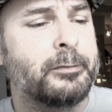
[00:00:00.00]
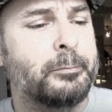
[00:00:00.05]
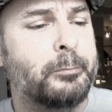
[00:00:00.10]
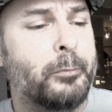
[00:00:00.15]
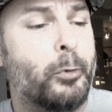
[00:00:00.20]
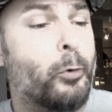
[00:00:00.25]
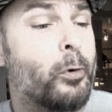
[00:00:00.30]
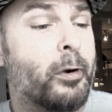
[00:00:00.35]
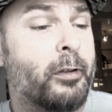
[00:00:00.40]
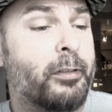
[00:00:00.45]

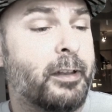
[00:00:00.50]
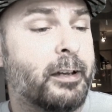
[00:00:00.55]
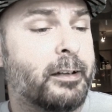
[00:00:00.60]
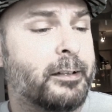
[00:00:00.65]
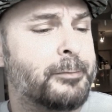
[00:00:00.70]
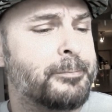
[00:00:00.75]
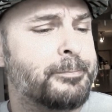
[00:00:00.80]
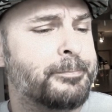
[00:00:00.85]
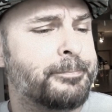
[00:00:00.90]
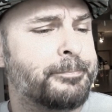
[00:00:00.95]
More than
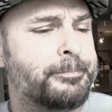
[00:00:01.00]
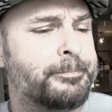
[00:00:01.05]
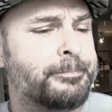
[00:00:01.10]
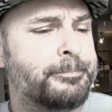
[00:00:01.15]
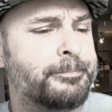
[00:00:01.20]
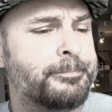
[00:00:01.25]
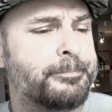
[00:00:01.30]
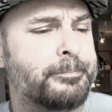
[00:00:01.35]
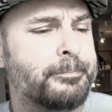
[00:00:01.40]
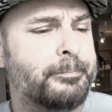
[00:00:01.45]
a
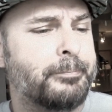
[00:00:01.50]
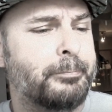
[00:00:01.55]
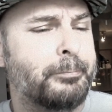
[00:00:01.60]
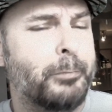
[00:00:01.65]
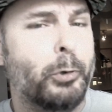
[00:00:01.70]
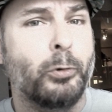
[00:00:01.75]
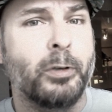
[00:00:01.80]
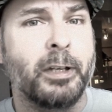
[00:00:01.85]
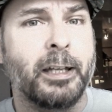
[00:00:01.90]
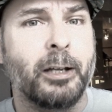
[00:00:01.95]

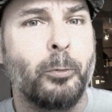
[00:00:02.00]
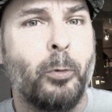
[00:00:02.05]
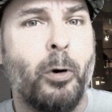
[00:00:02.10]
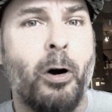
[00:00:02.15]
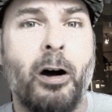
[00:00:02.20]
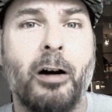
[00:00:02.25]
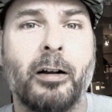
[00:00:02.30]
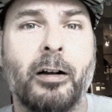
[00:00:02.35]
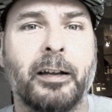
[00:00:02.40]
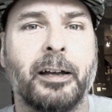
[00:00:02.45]
moonlit
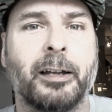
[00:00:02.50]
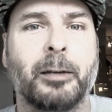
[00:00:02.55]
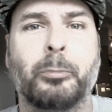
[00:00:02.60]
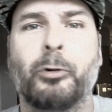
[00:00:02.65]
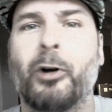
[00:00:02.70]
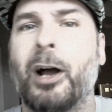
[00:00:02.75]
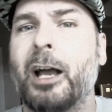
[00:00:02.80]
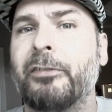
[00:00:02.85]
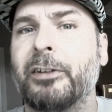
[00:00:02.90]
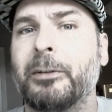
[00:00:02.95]
walk on a
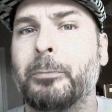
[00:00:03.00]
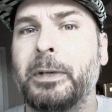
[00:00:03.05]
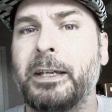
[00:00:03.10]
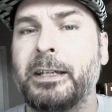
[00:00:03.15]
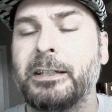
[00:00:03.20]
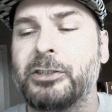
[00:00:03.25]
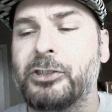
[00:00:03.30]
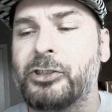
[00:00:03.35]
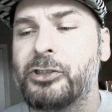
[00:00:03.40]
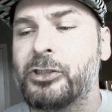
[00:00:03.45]
private
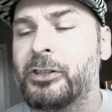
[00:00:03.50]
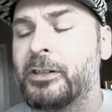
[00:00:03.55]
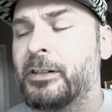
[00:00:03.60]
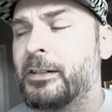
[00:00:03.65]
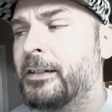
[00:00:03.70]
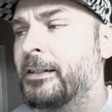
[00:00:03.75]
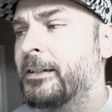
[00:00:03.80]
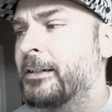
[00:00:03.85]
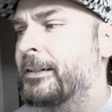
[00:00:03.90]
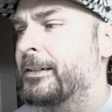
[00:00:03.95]
beach.
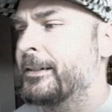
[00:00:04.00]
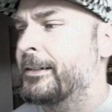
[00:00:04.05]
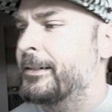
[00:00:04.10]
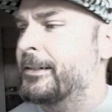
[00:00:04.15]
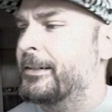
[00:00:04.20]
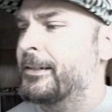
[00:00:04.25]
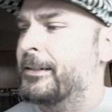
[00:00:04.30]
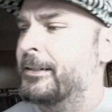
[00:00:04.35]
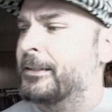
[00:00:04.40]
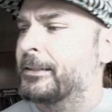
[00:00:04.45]

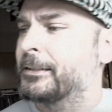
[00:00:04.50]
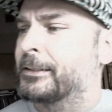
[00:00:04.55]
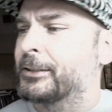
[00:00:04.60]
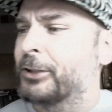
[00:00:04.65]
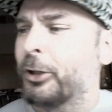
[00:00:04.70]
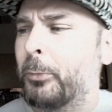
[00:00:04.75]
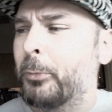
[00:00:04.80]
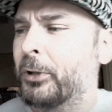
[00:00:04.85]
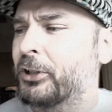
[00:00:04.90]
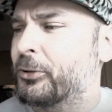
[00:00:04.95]

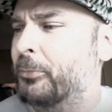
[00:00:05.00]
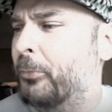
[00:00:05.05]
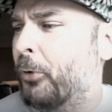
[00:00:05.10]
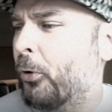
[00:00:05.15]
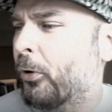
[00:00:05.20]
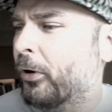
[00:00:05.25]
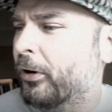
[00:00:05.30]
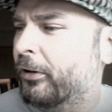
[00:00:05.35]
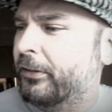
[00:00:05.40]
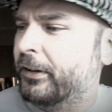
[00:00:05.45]
So much
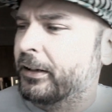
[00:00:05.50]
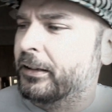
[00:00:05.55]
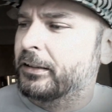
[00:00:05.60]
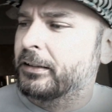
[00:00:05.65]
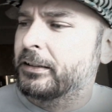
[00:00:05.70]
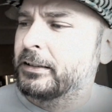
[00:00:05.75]
more than